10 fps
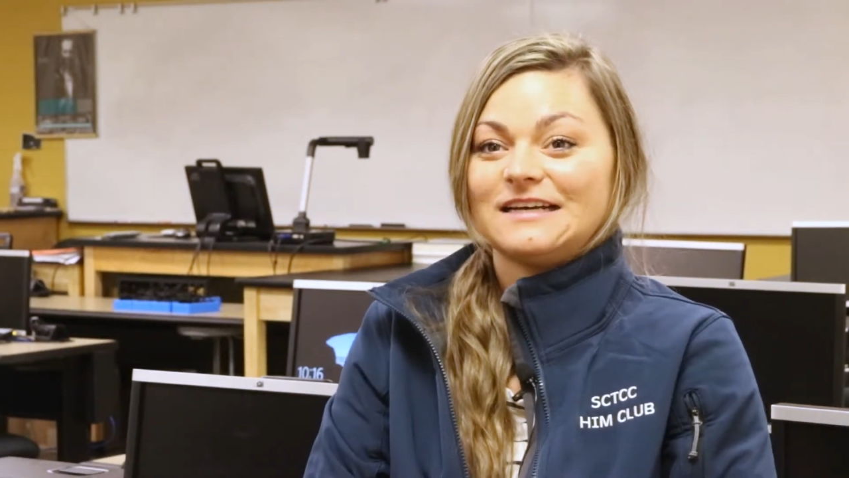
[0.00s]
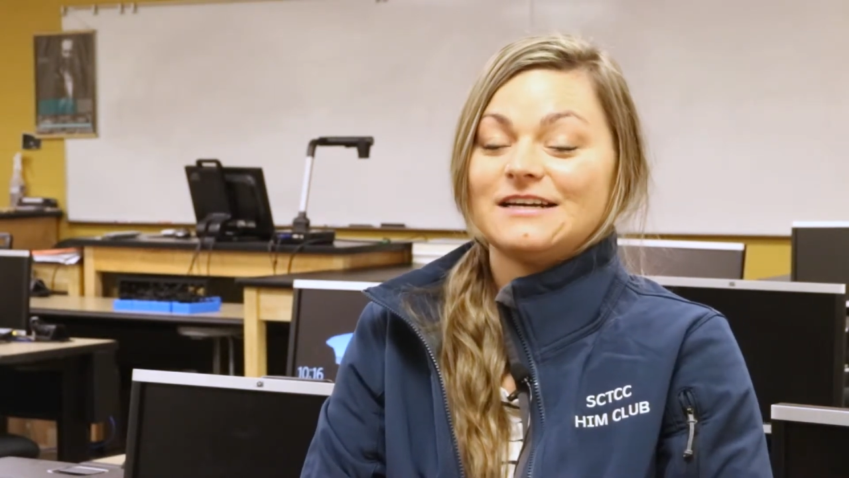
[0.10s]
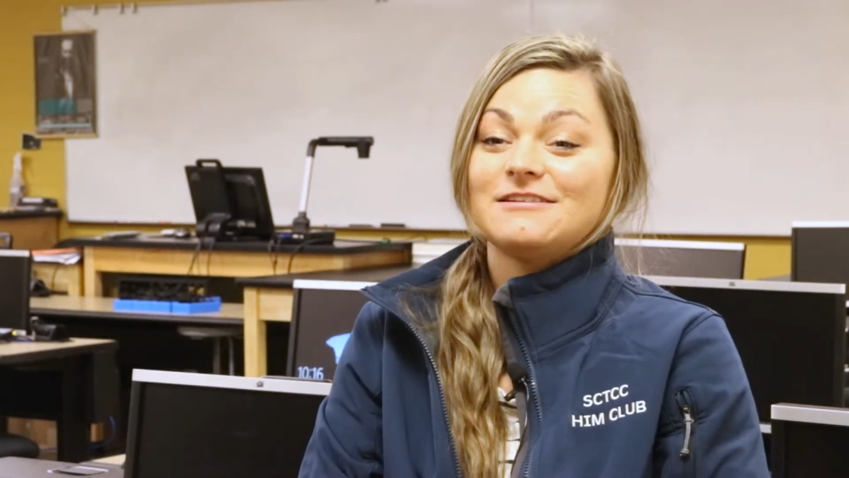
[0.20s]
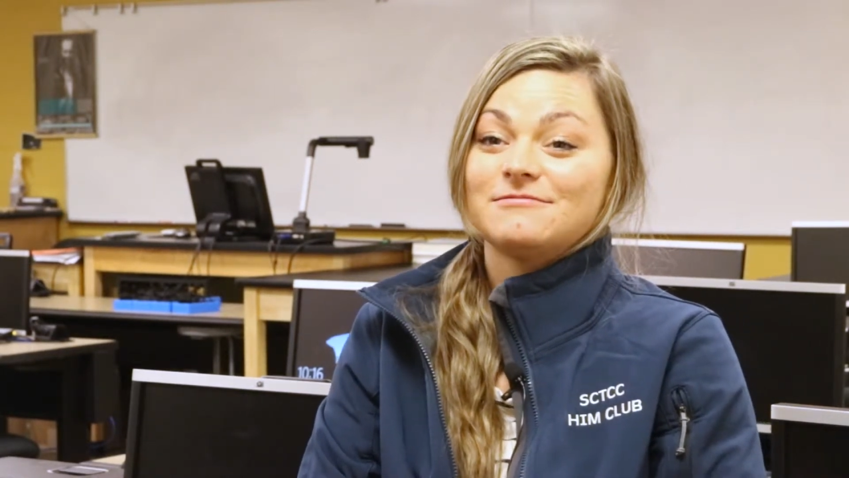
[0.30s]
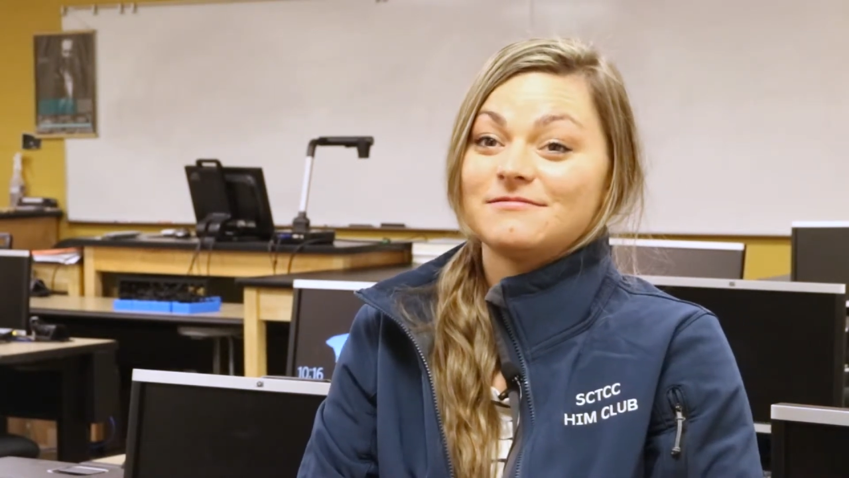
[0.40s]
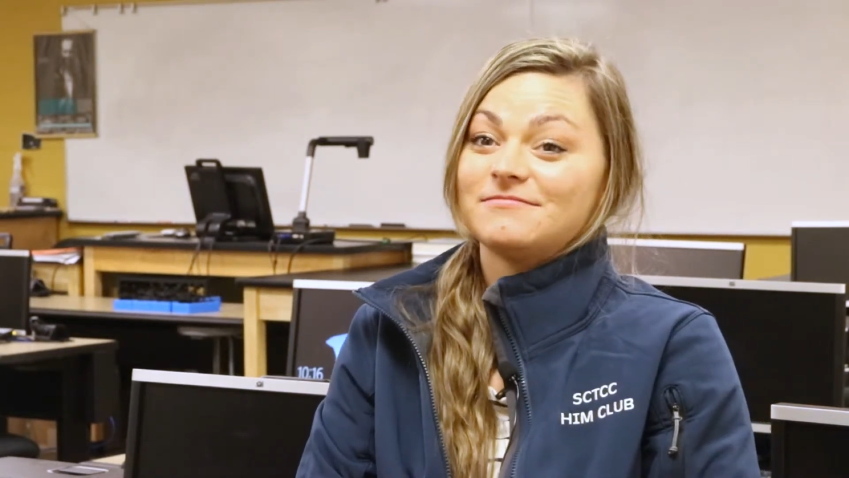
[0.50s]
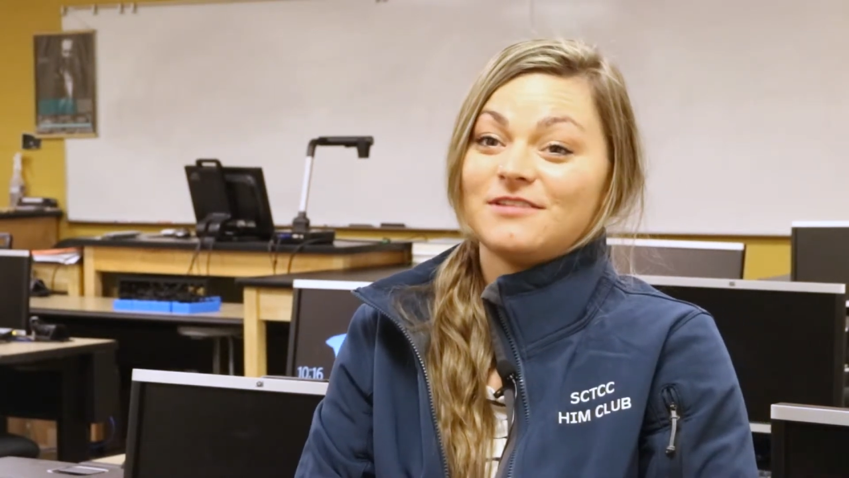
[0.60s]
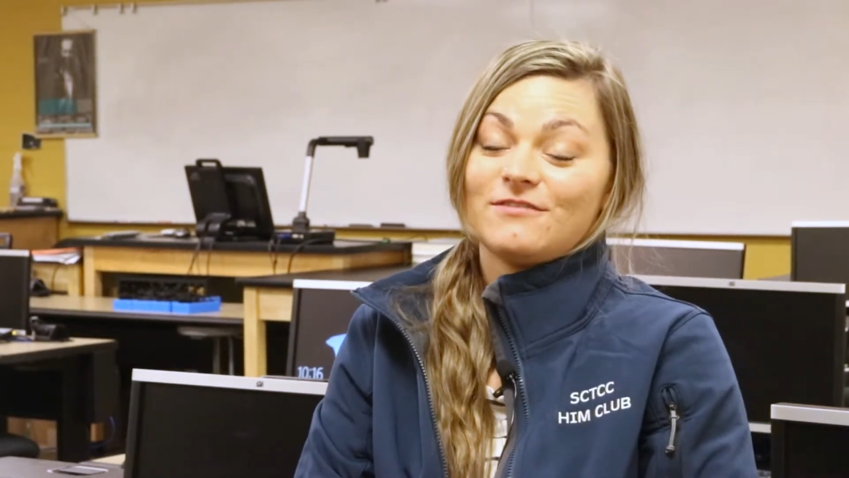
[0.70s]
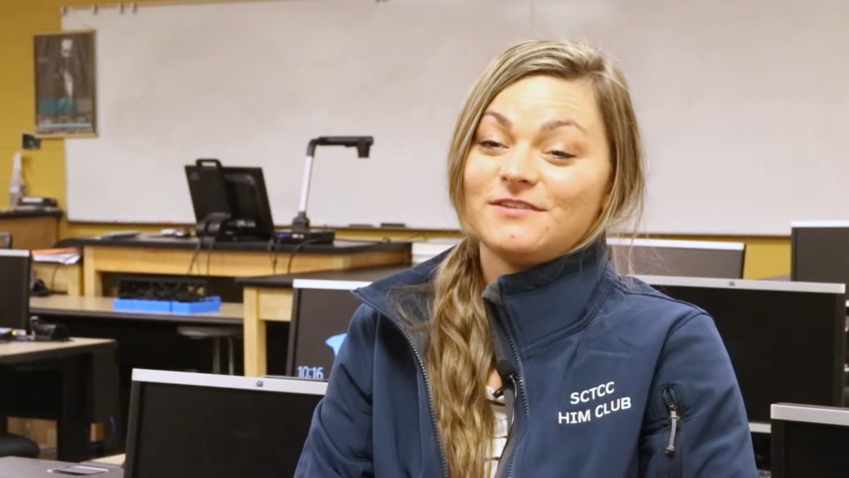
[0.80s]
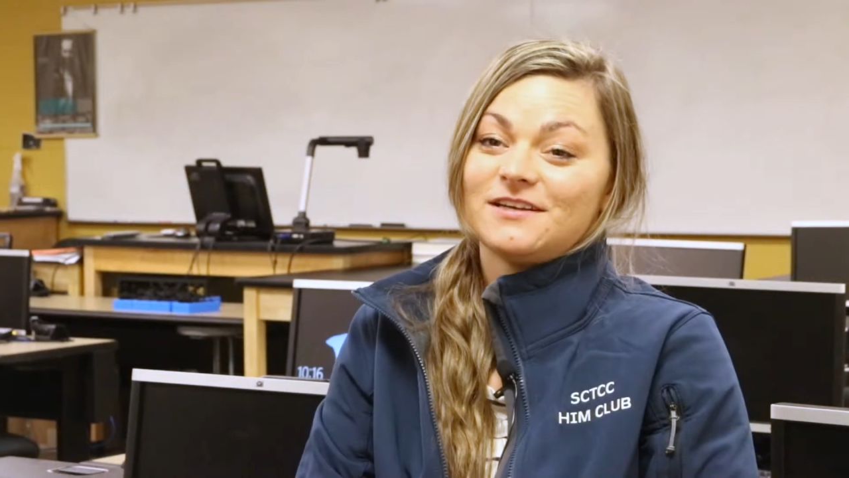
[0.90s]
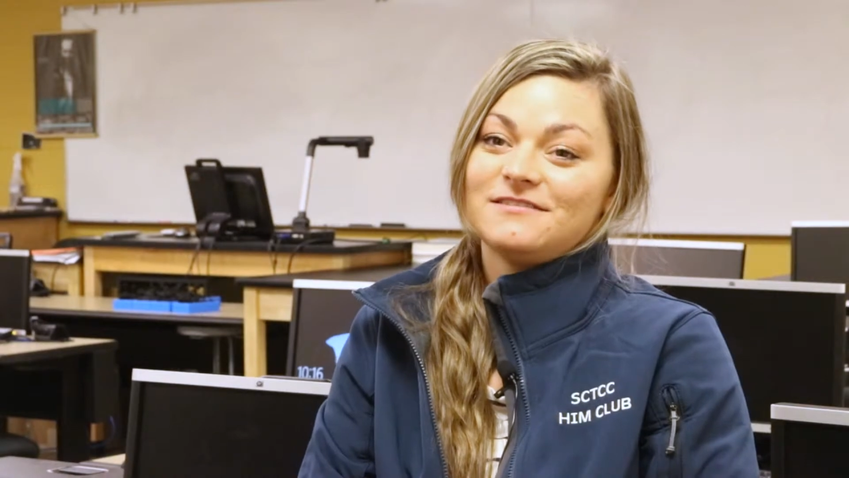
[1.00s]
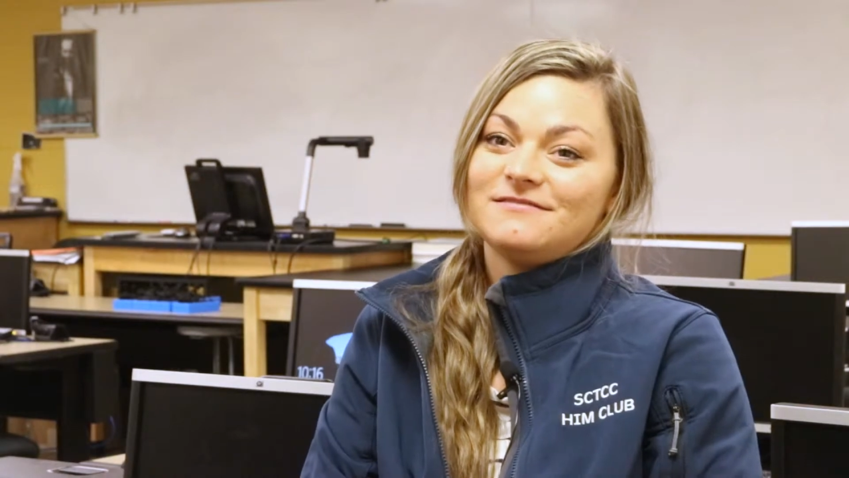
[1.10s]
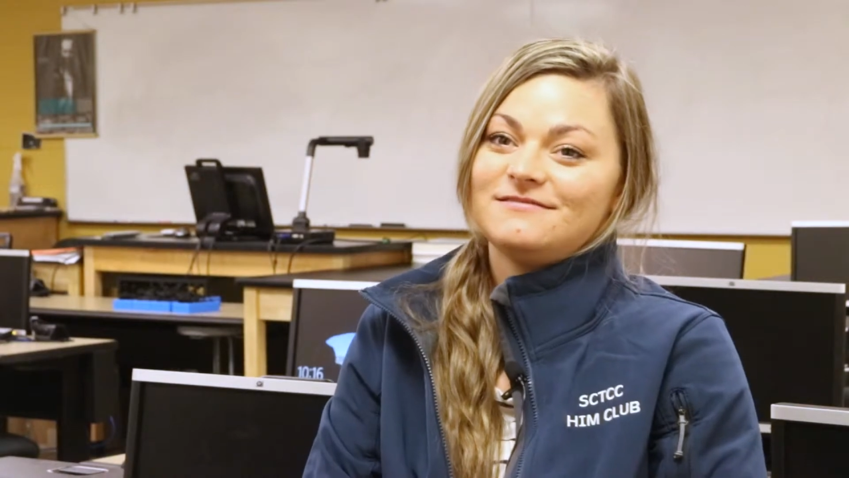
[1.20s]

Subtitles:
I loved it.